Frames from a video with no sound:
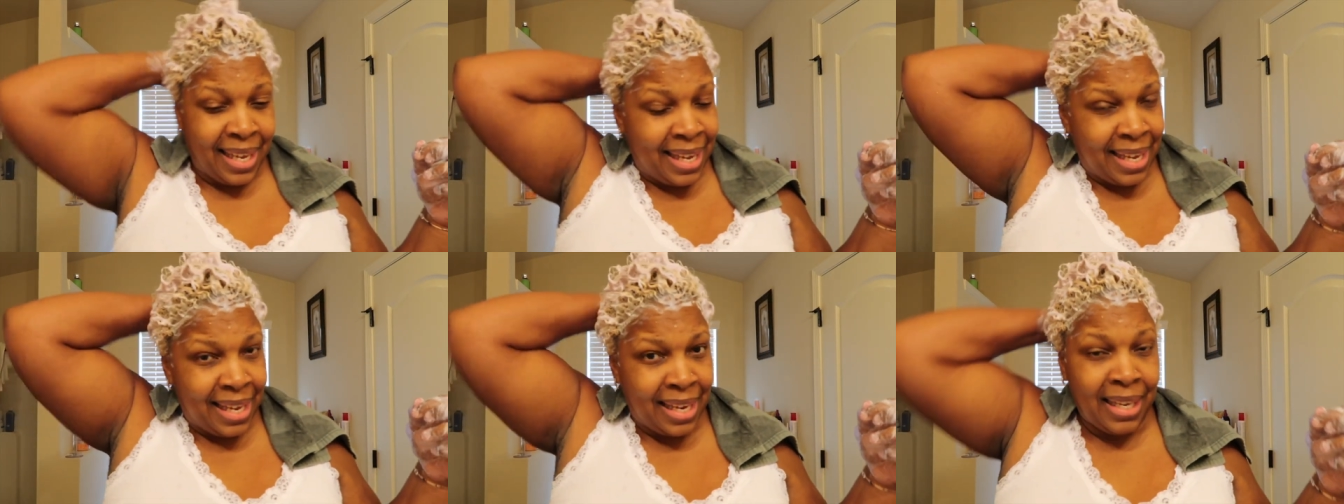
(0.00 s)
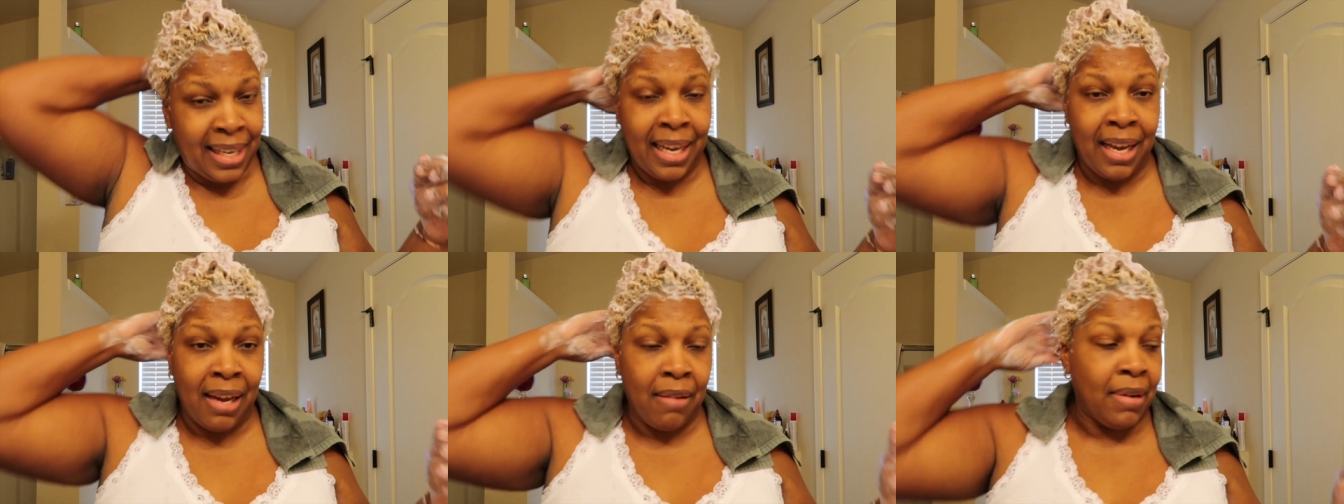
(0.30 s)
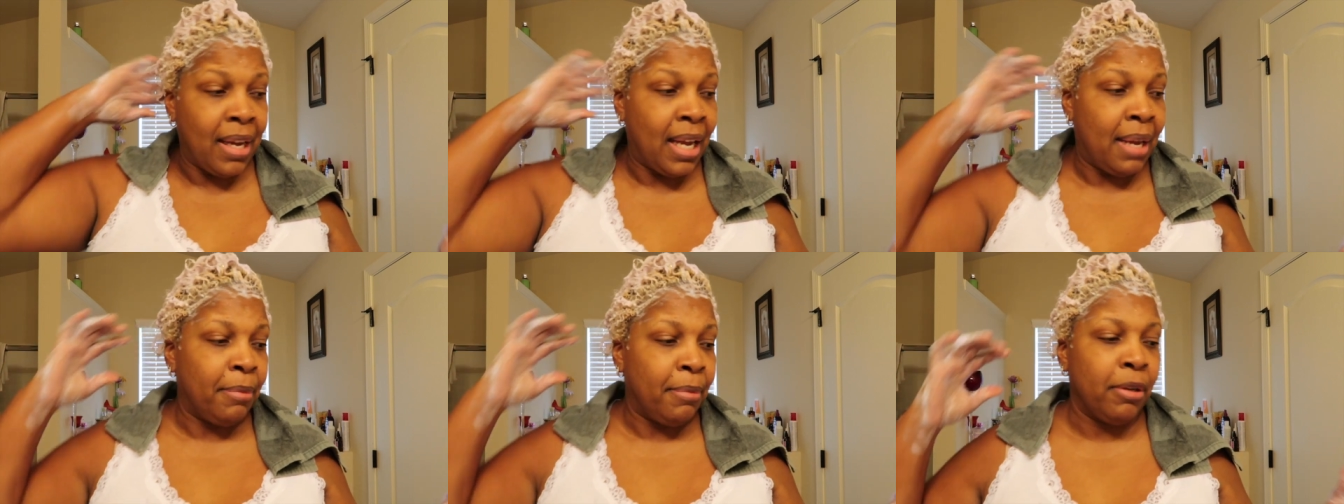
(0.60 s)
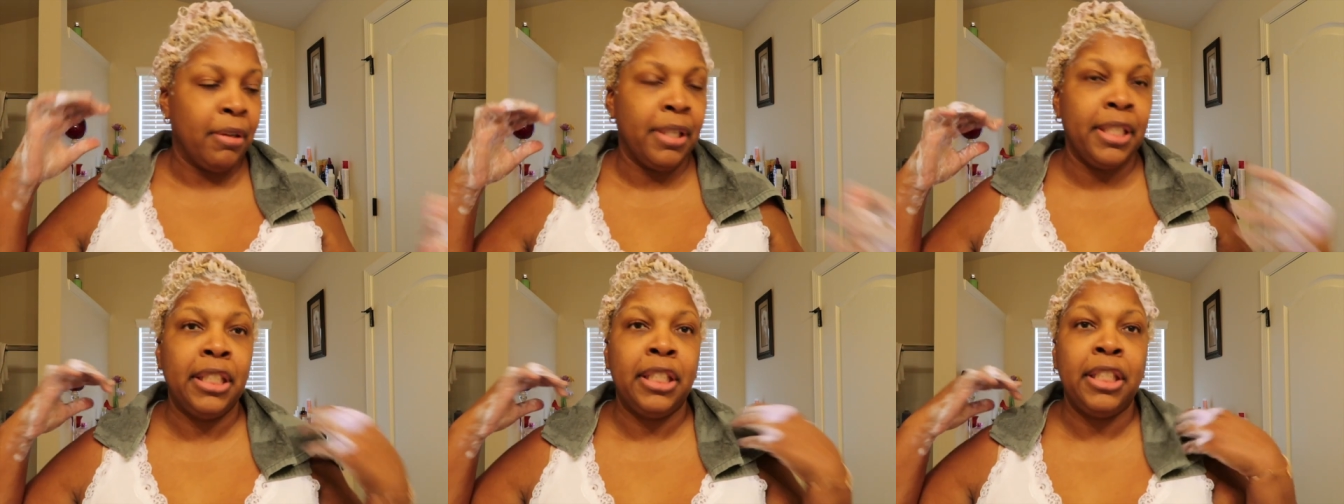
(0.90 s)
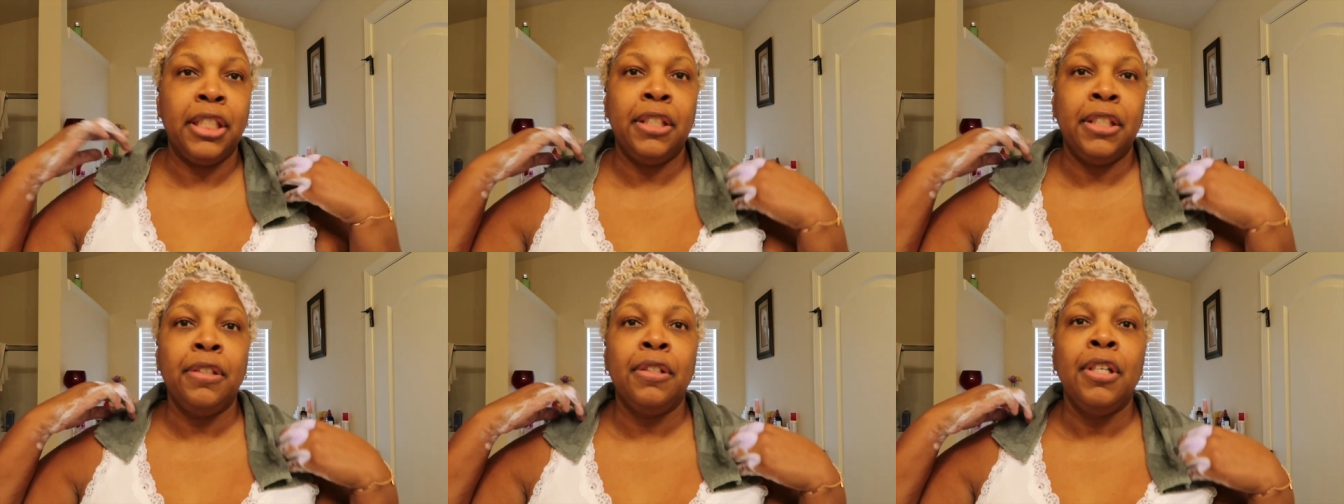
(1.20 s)
and now I'm going
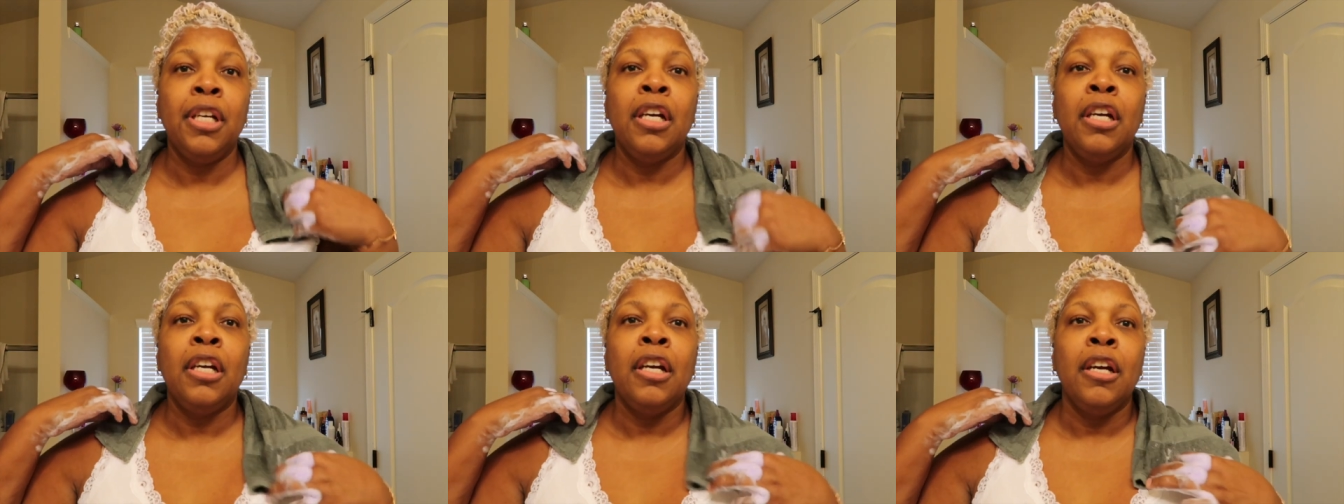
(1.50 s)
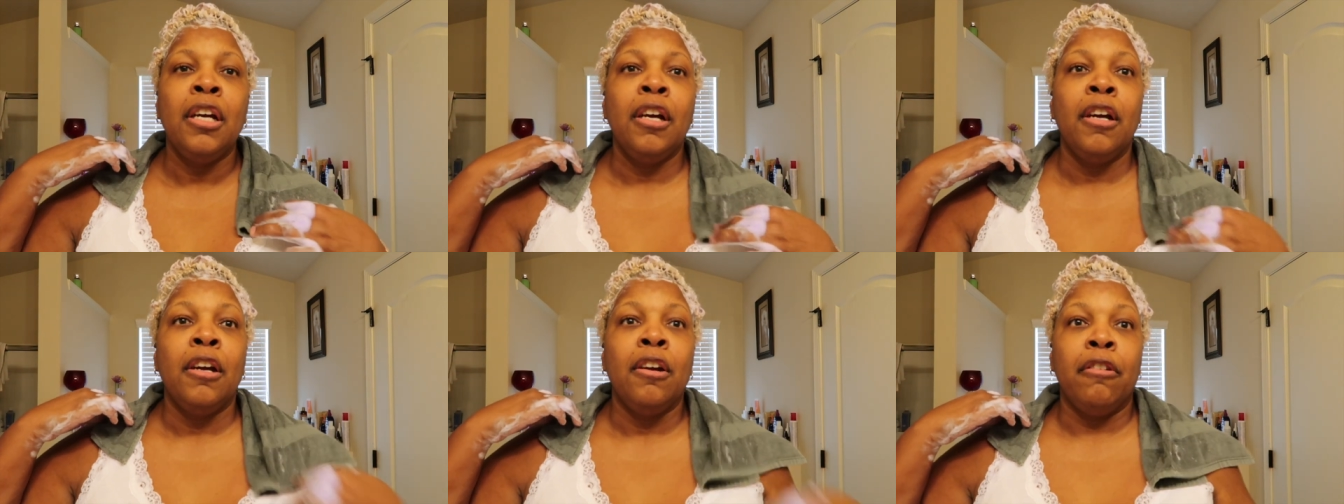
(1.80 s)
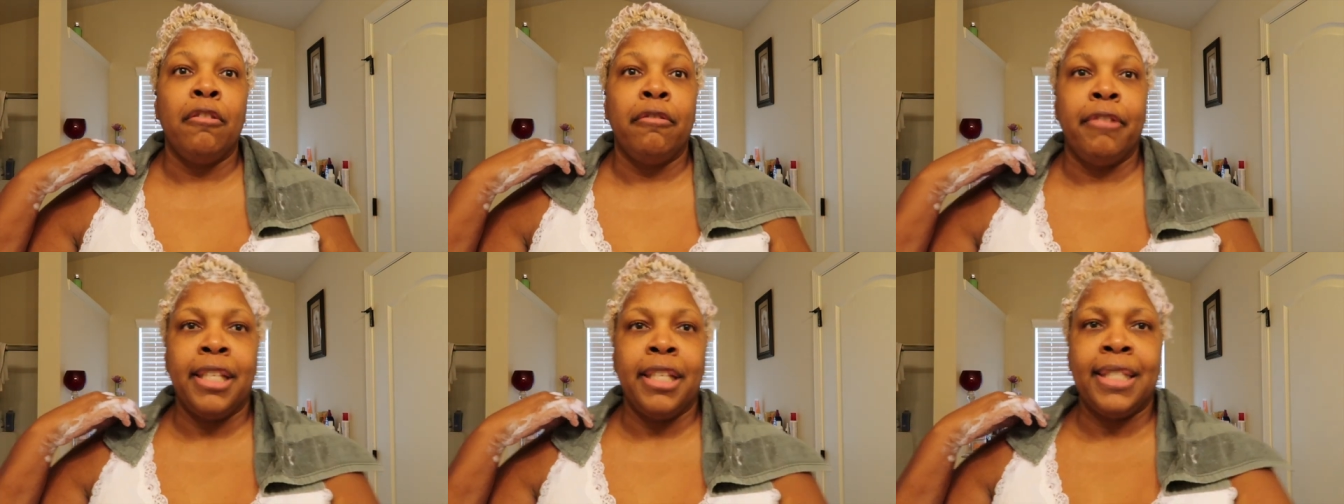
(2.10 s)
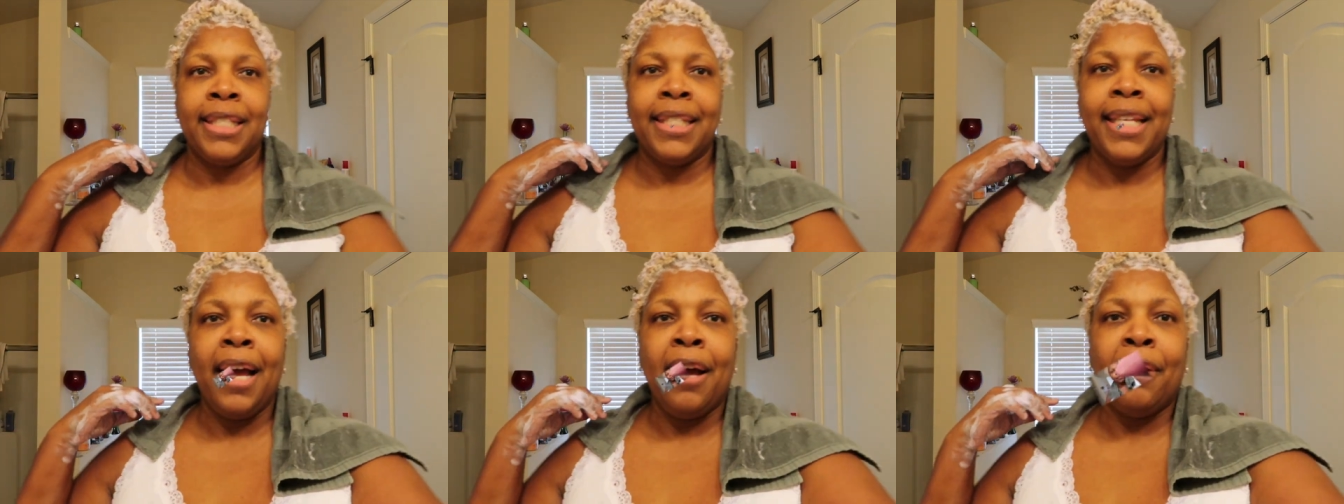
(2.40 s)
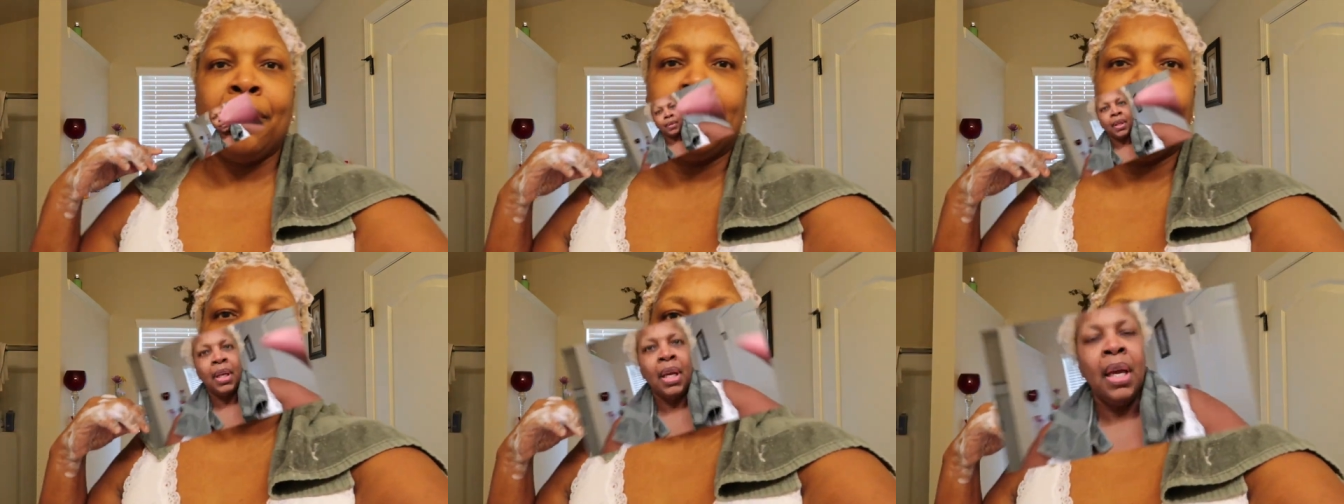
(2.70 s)
to rinse
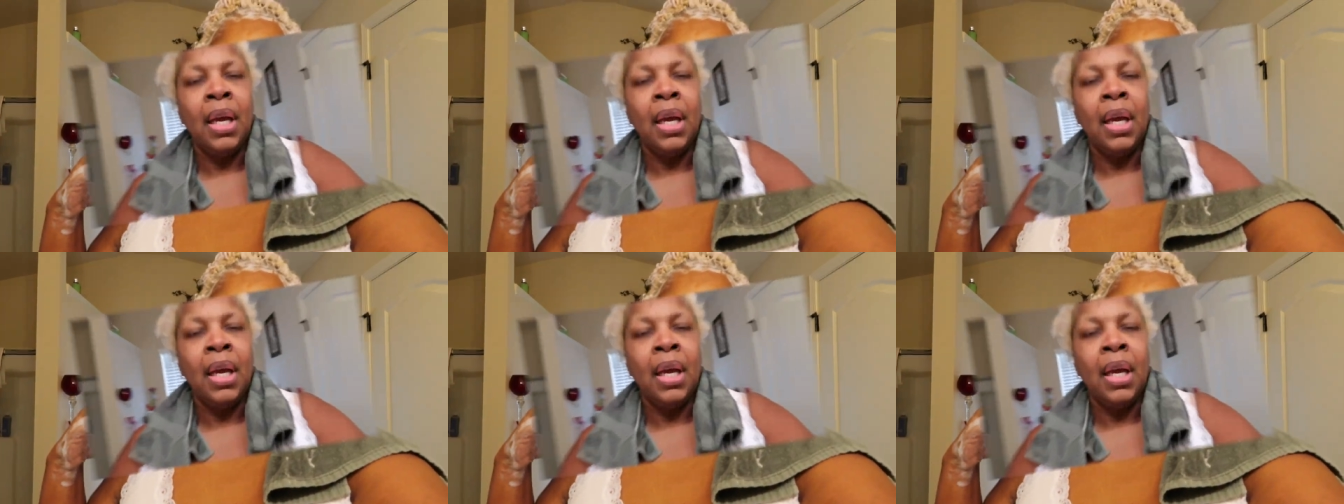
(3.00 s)
out